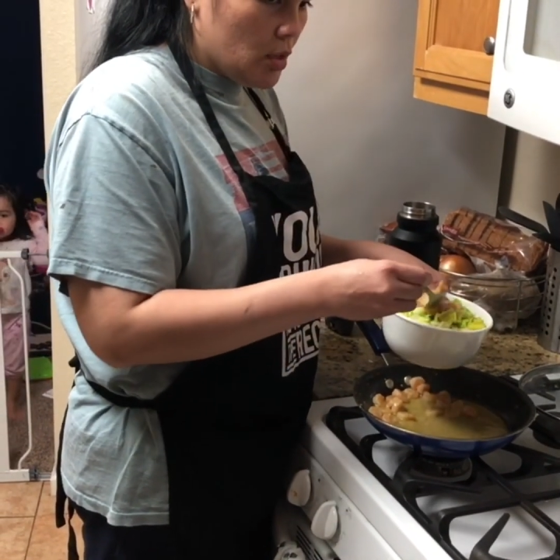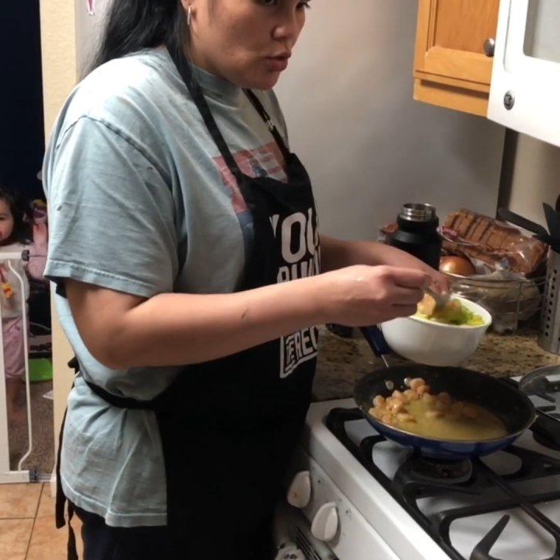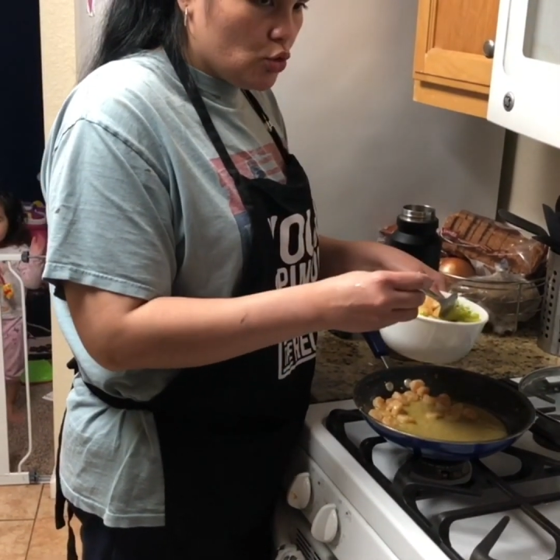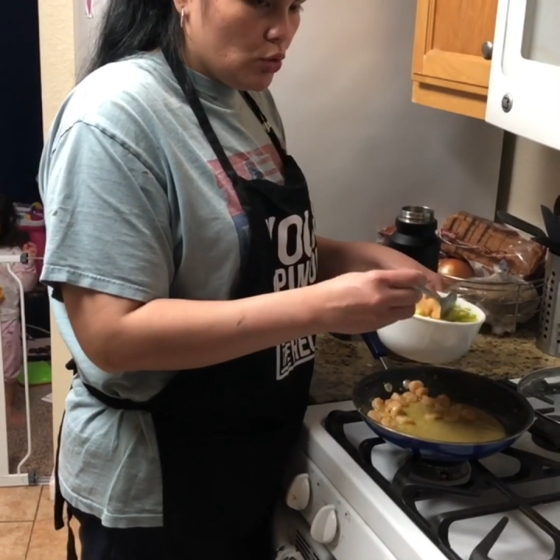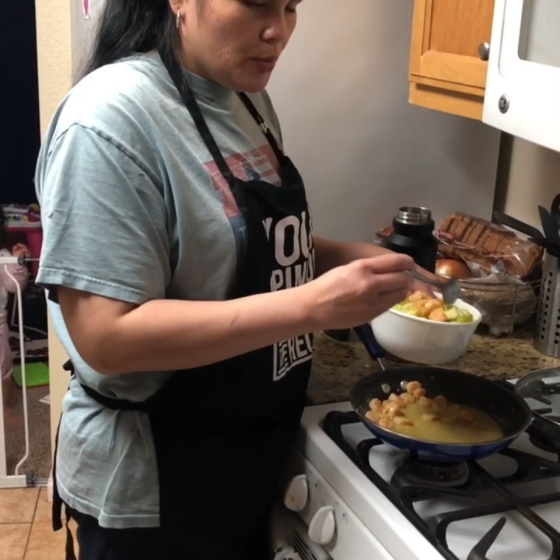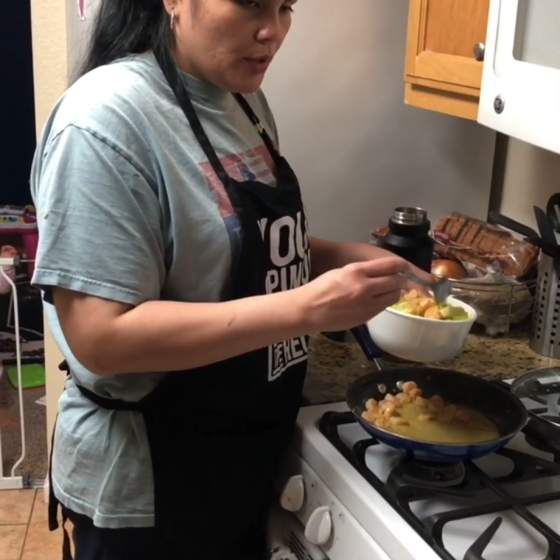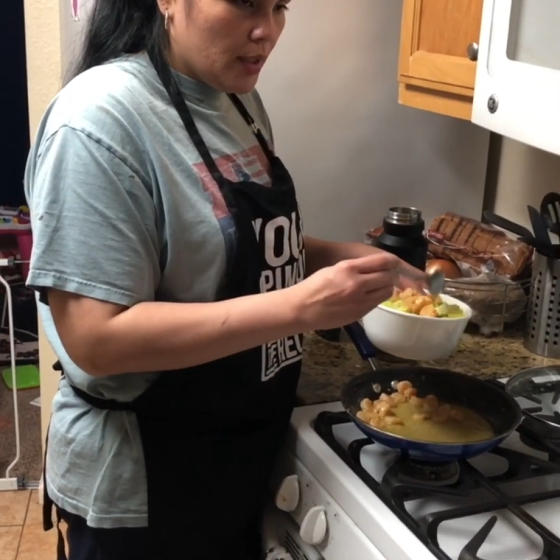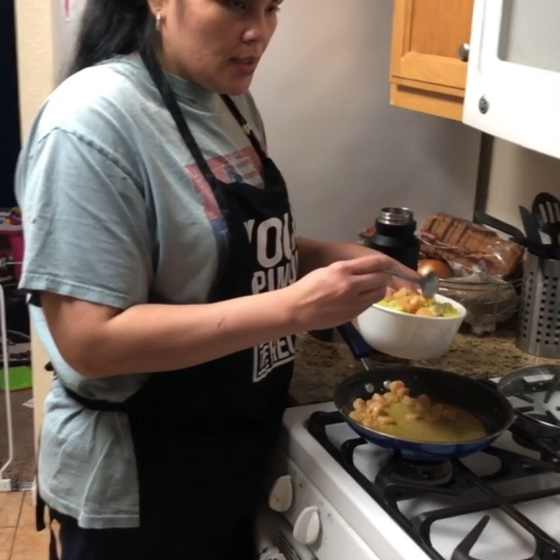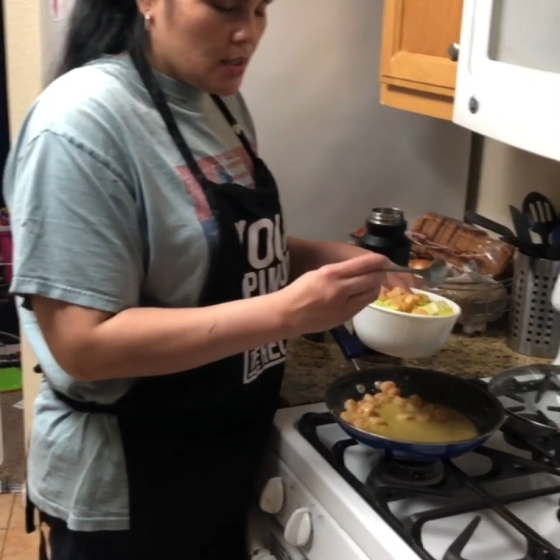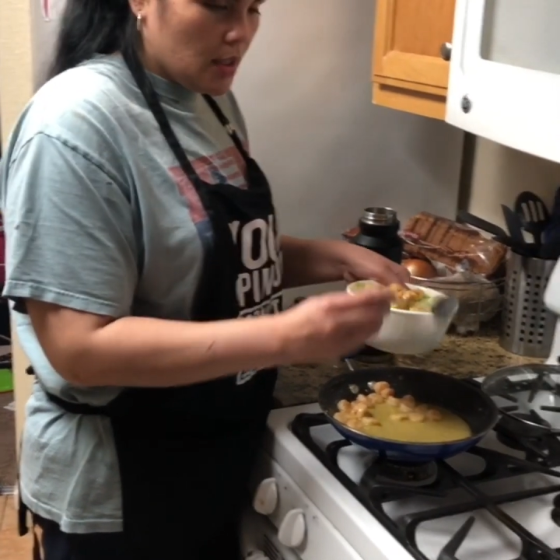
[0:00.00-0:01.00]
super easy.
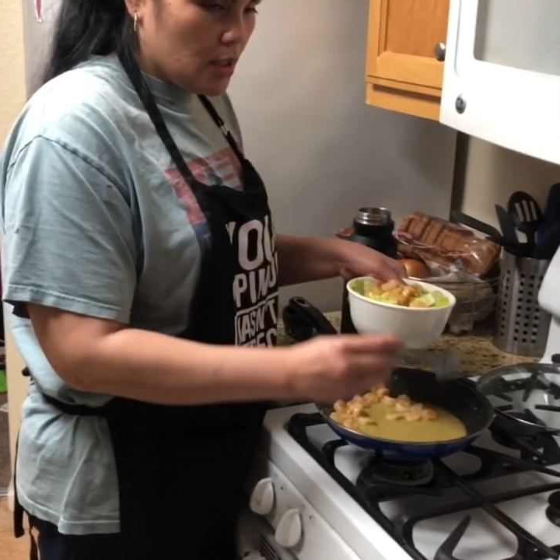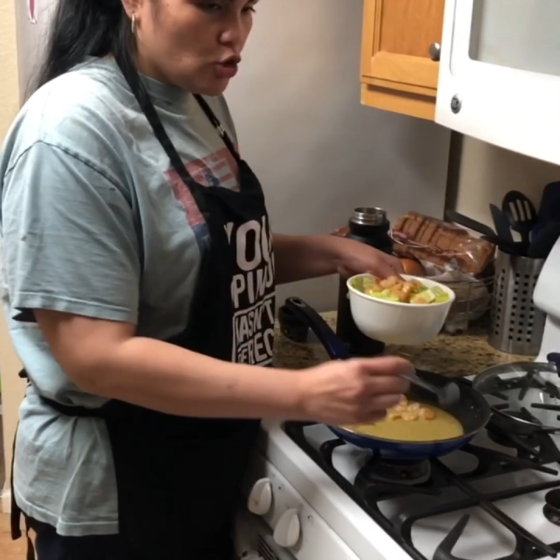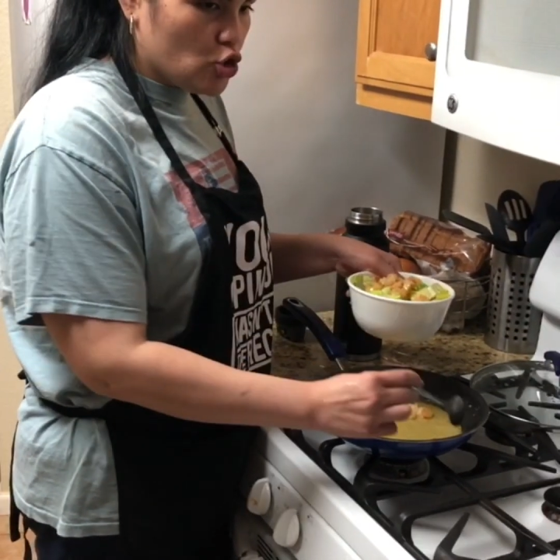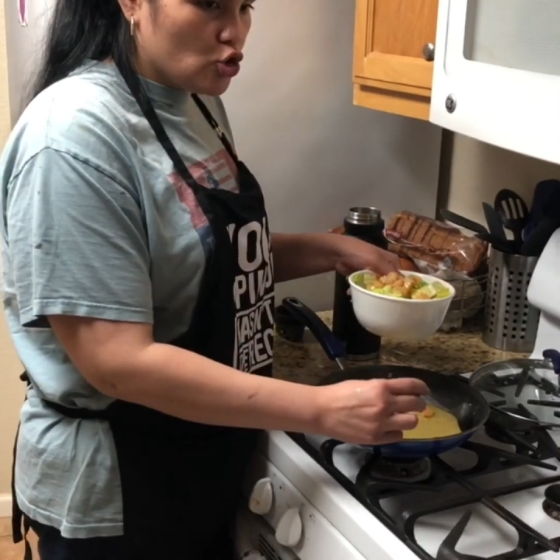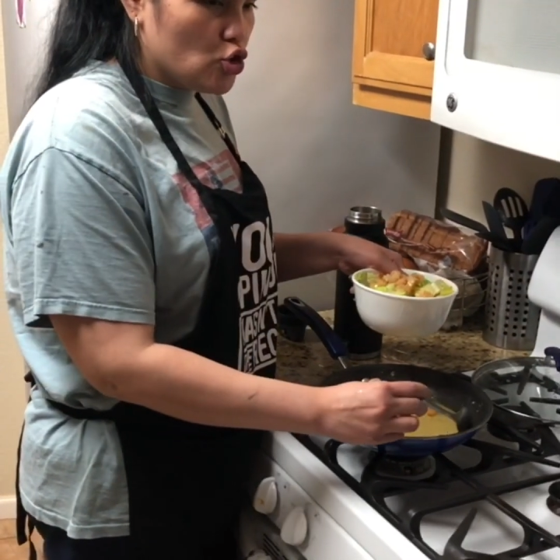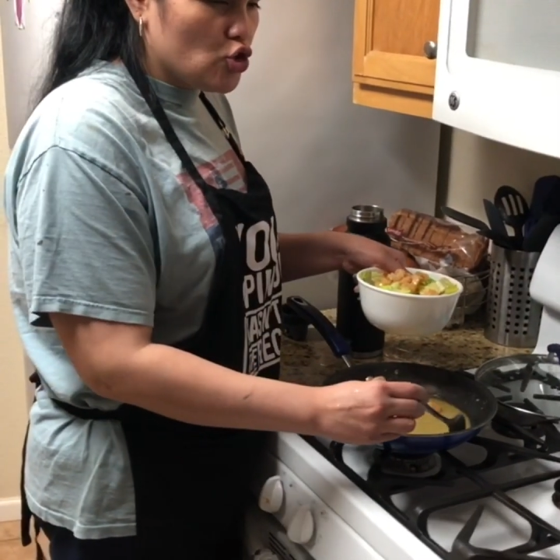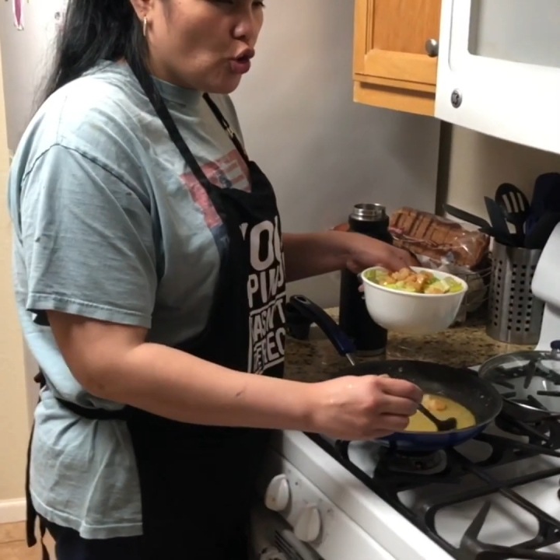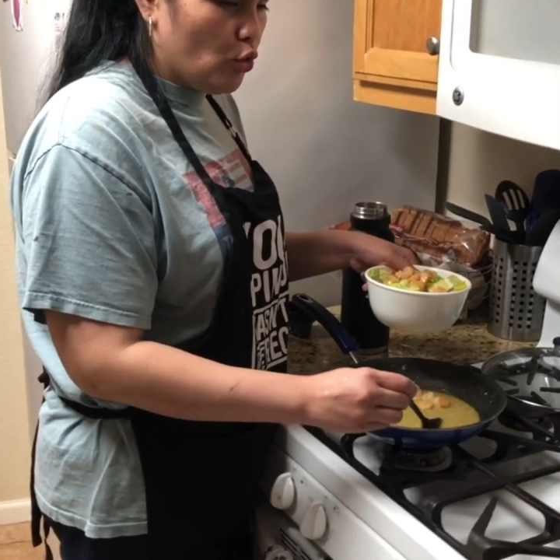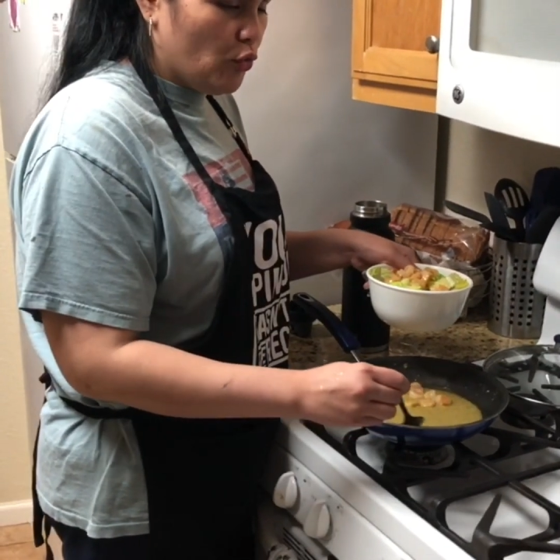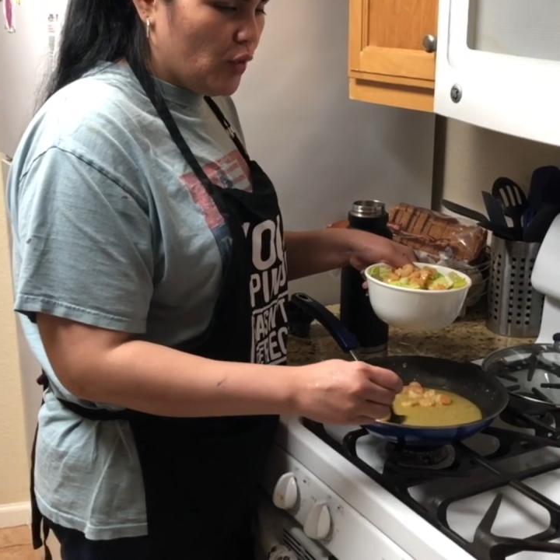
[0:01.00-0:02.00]
It's
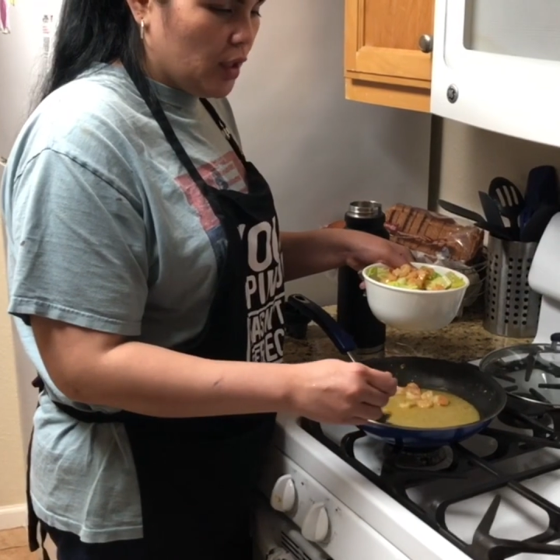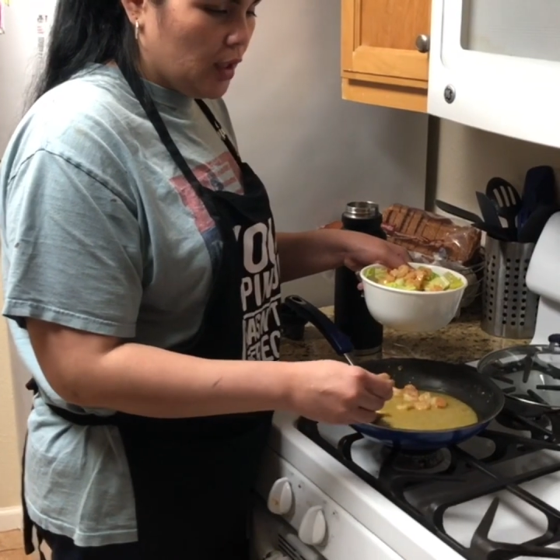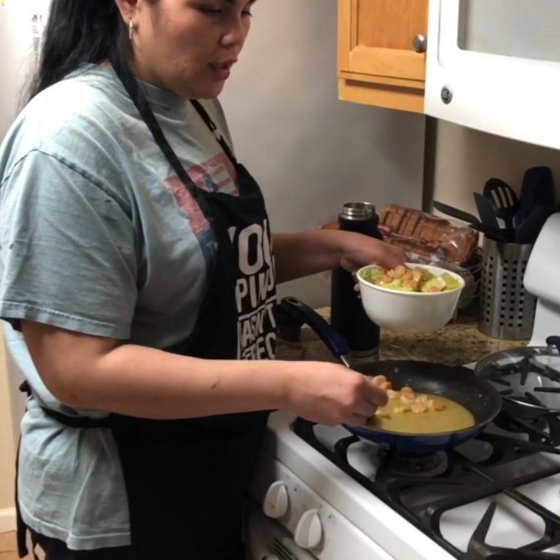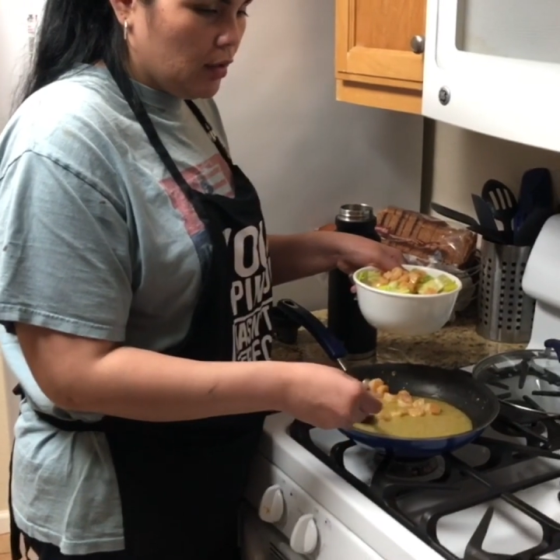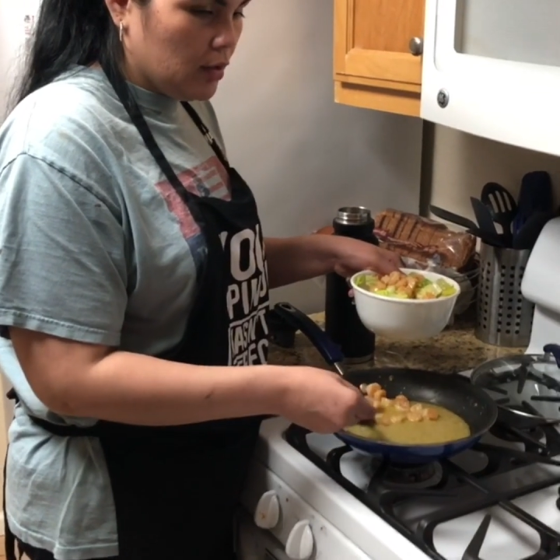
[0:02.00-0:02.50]
so filling.